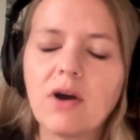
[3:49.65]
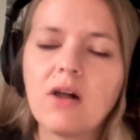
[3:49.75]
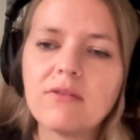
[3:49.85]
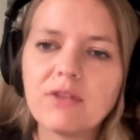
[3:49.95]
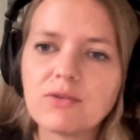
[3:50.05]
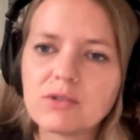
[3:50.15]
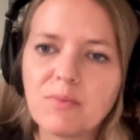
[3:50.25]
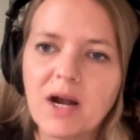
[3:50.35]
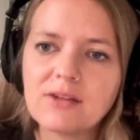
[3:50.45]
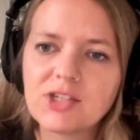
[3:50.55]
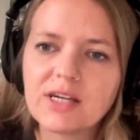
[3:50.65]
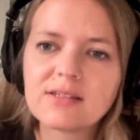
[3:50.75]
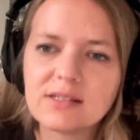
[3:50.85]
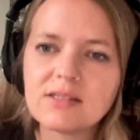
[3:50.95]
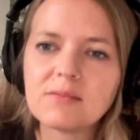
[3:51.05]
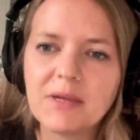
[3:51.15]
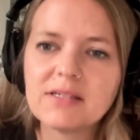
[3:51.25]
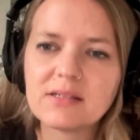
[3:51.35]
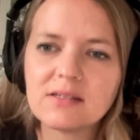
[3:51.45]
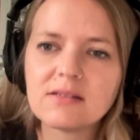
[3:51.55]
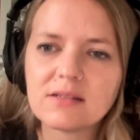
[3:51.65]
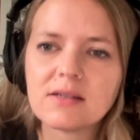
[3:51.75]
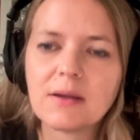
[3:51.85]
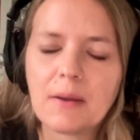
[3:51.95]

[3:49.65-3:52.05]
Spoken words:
all of those projects and spaces.